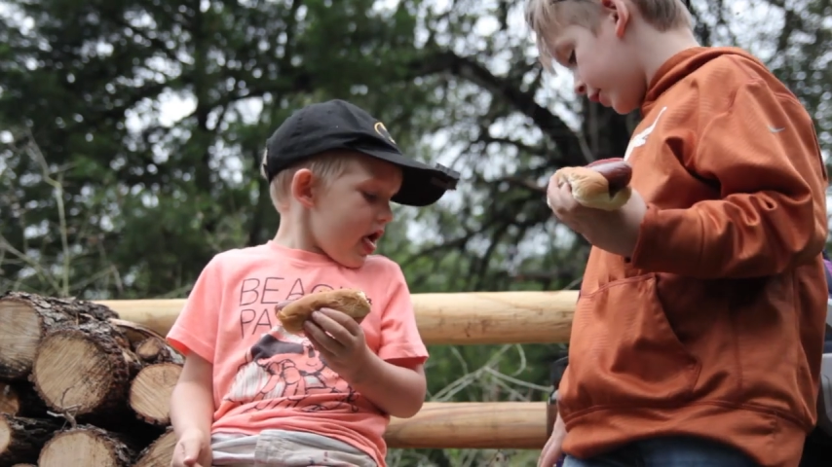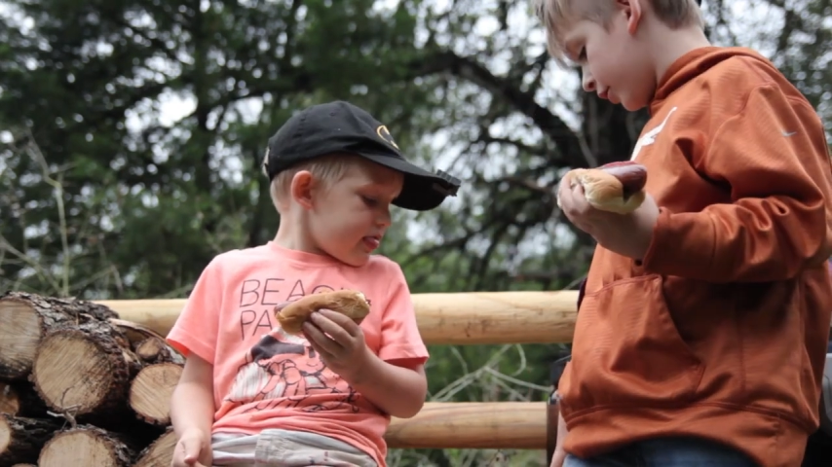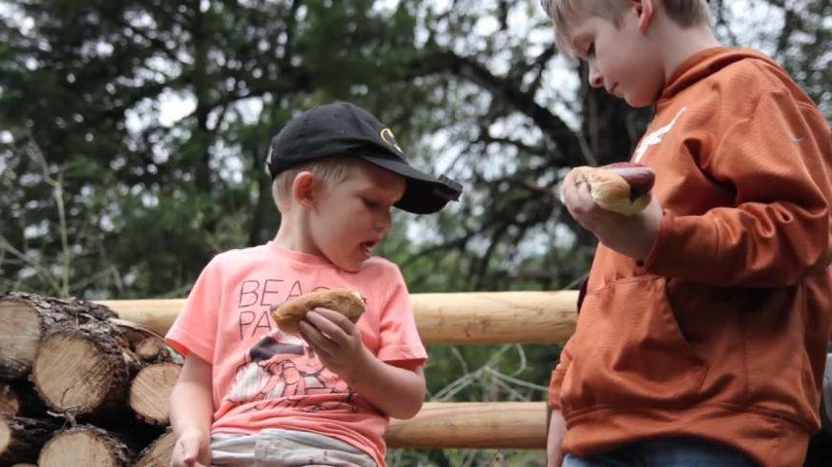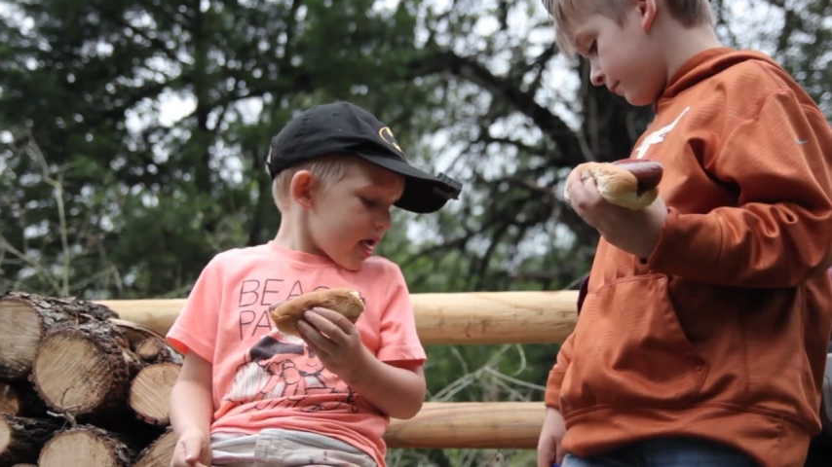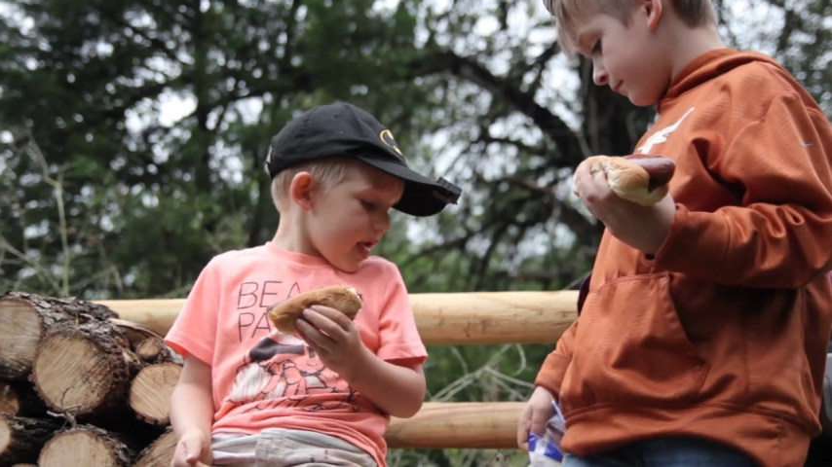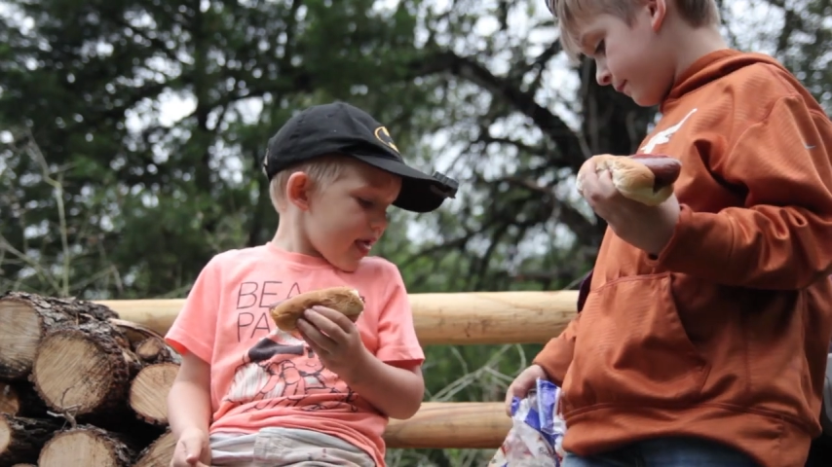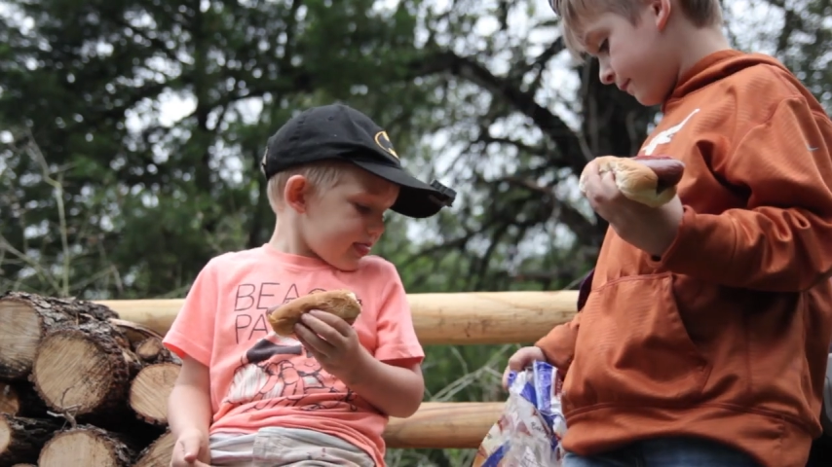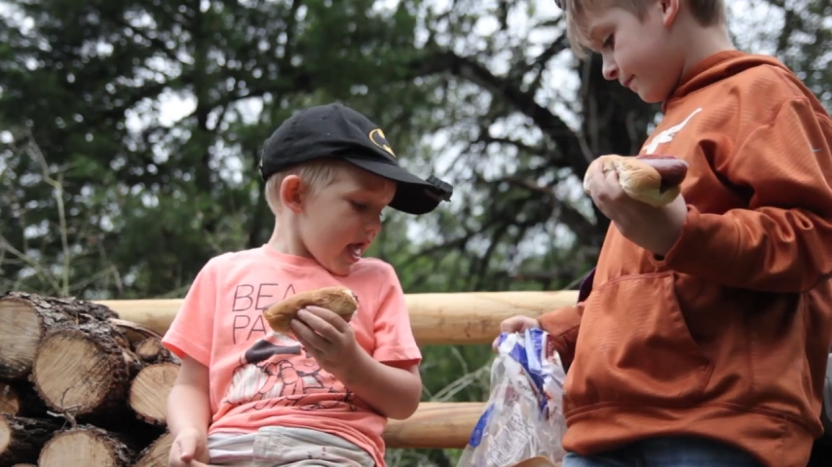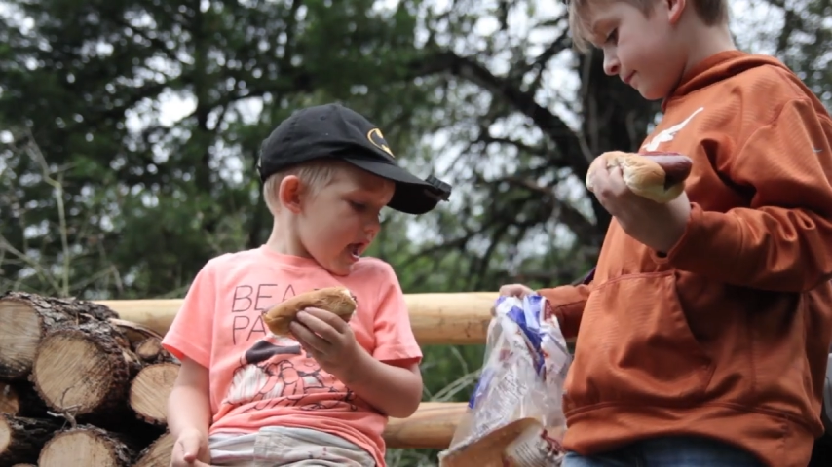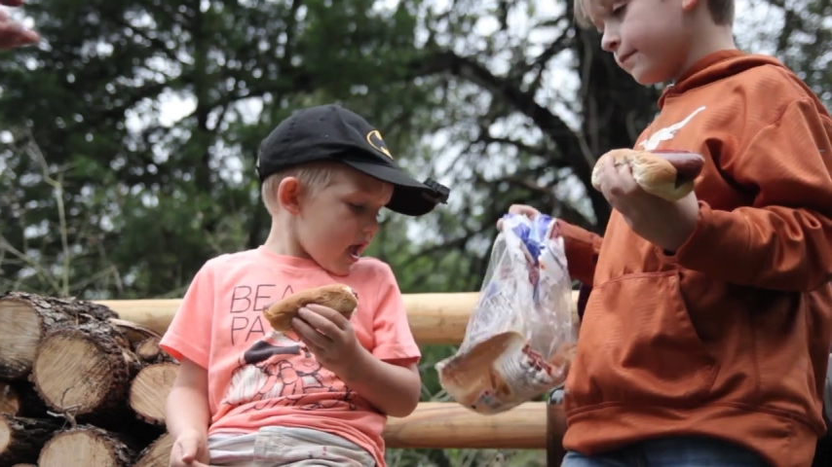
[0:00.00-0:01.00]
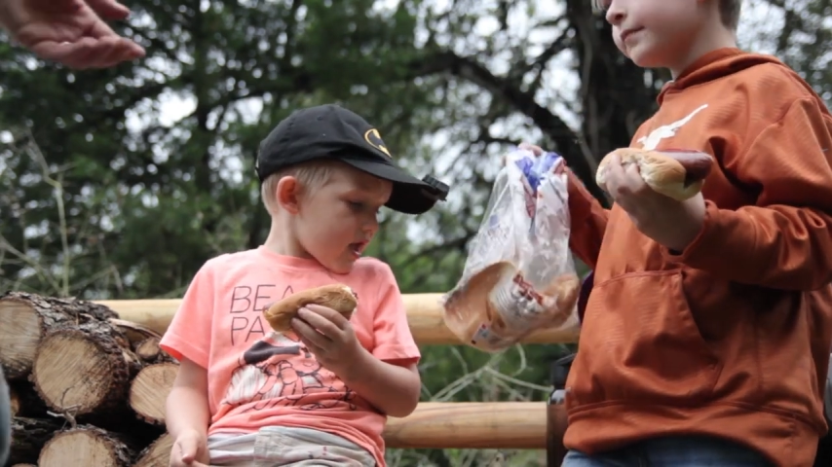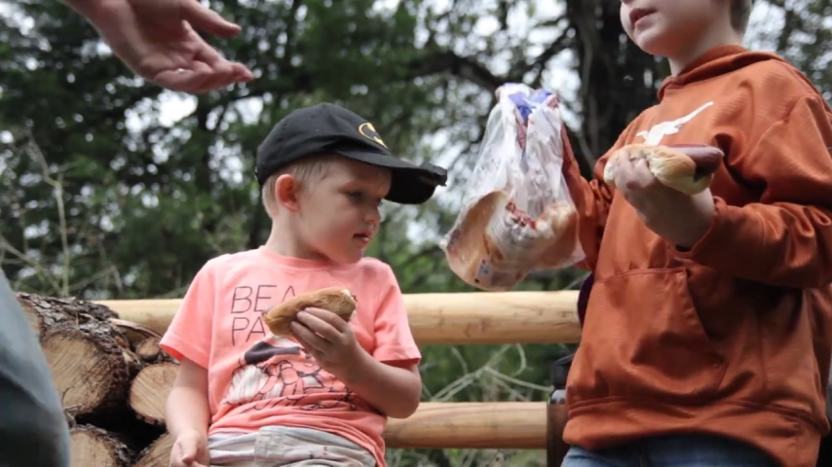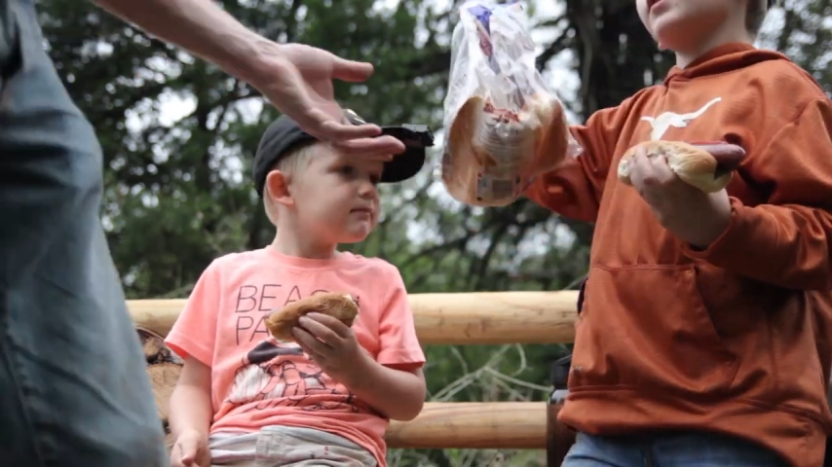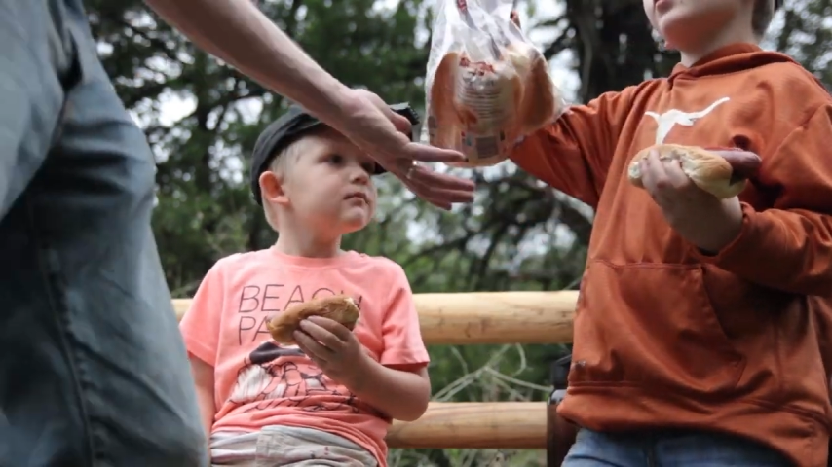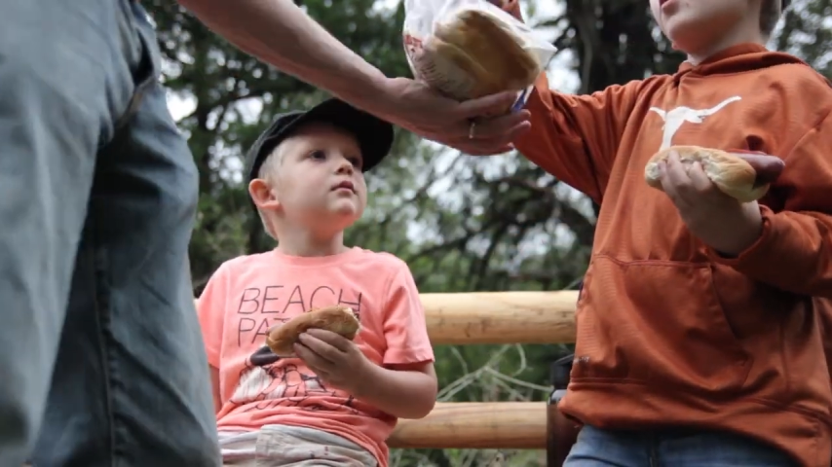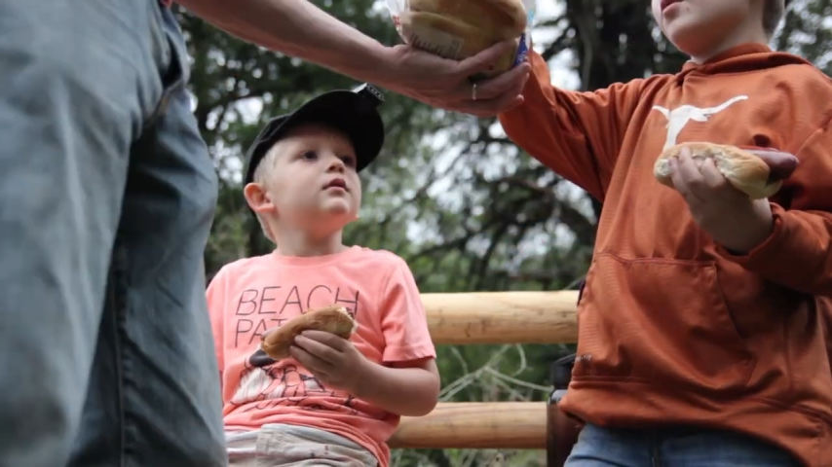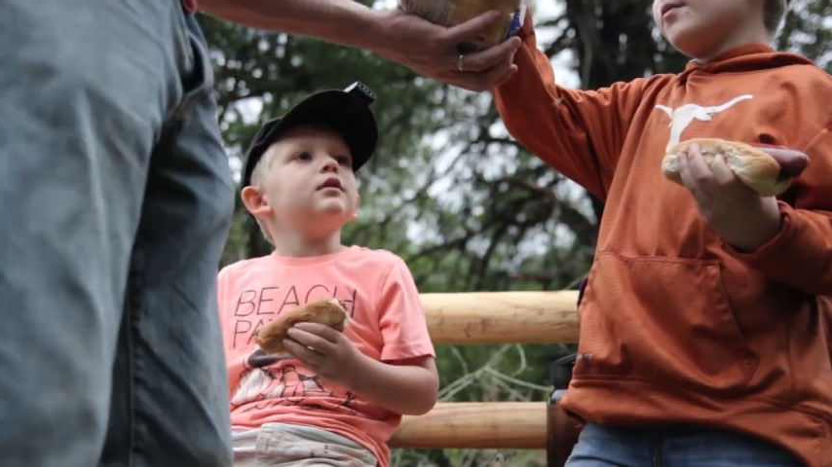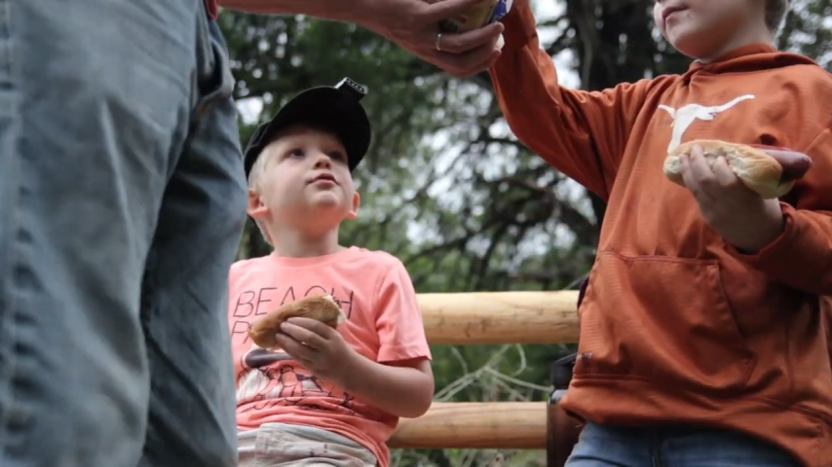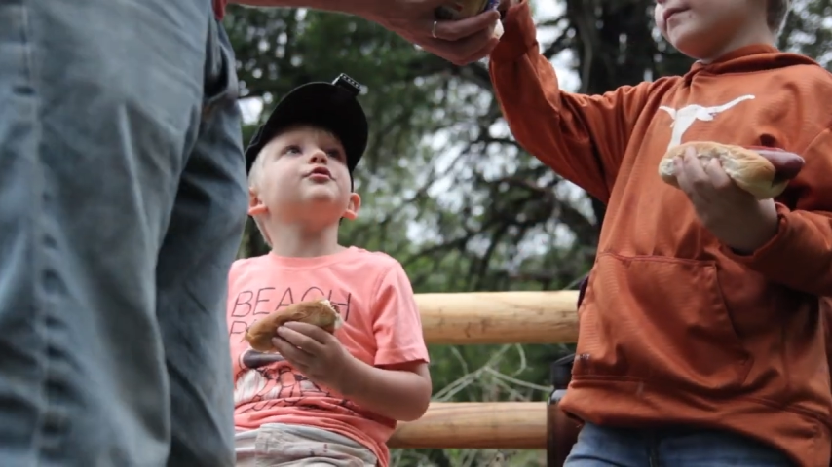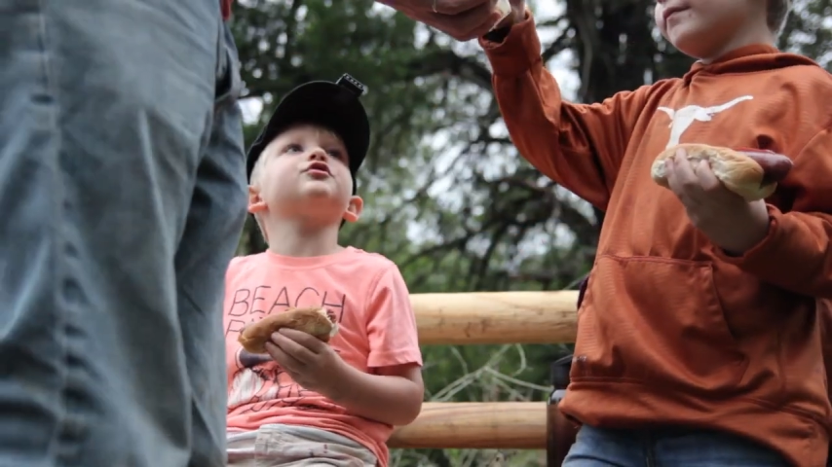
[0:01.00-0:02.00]
here. No, no, no,
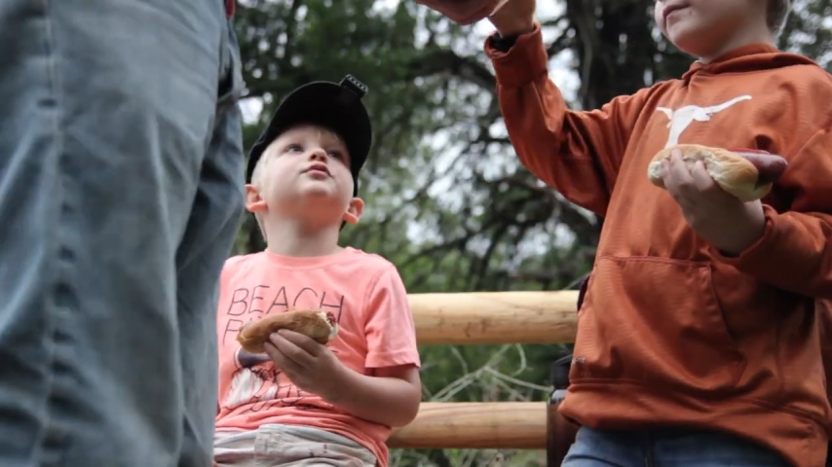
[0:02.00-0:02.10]
They're